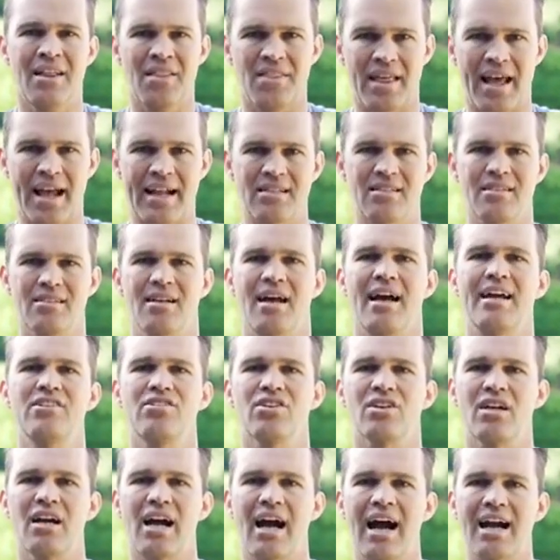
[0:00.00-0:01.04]
That's the
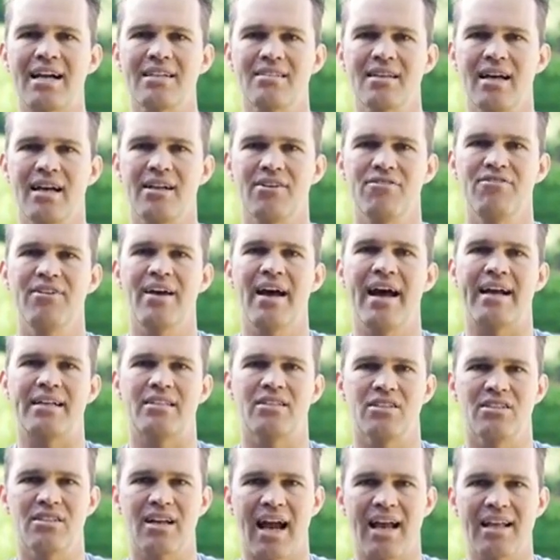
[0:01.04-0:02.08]
nitric oxide effect.
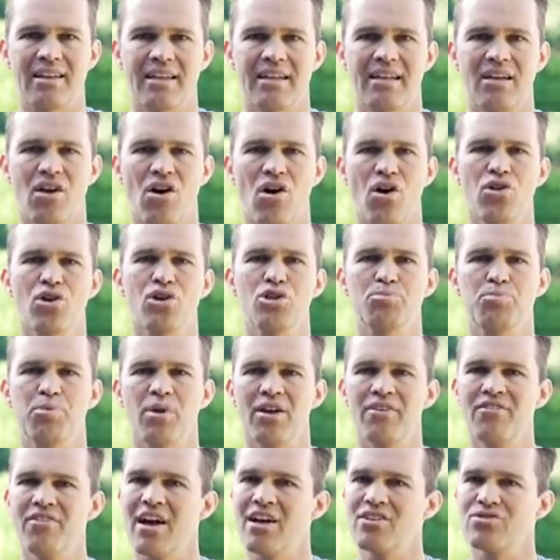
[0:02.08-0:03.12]
You're dilating all those
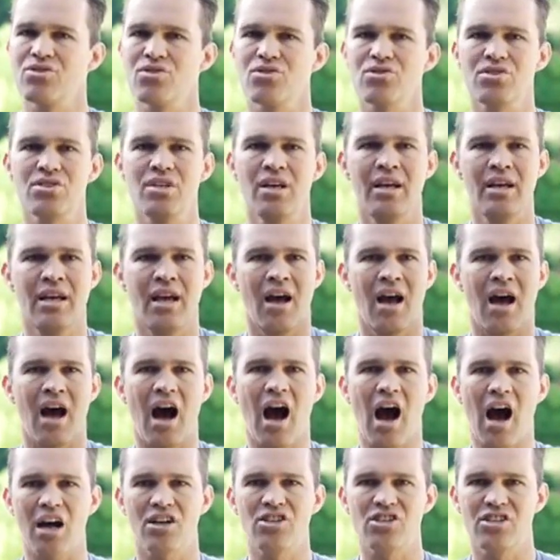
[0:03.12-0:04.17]
blood vessels,
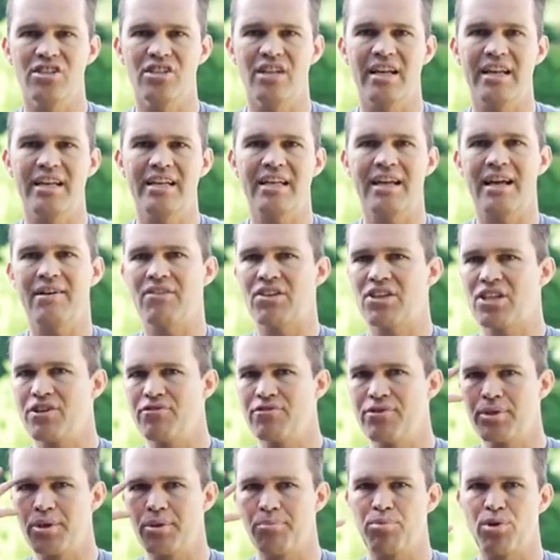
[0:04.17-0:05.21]
oxygenating everything
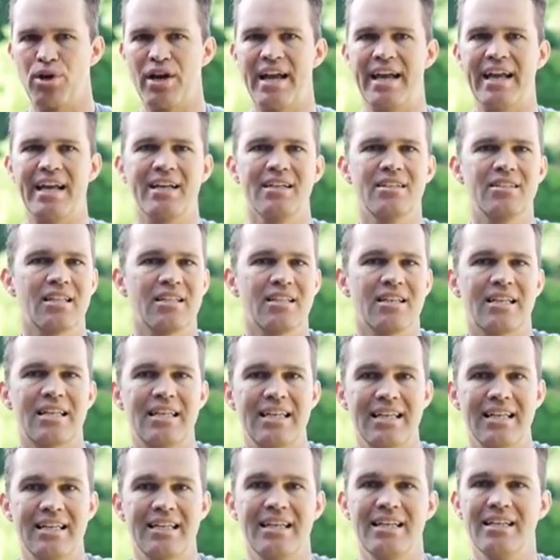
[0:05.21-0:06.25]
from your brain to the
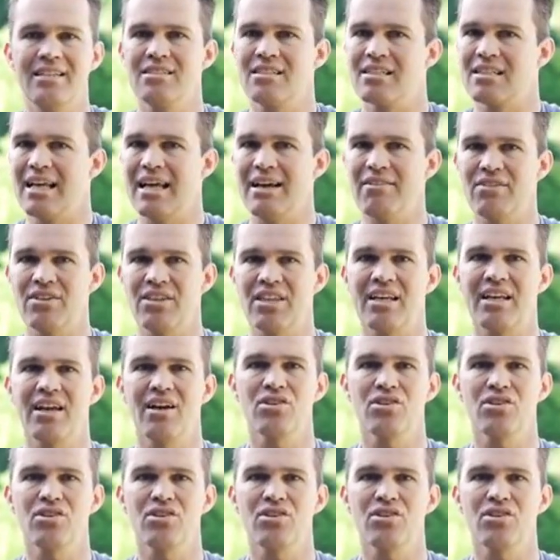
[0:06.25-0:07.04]
kidneys to everything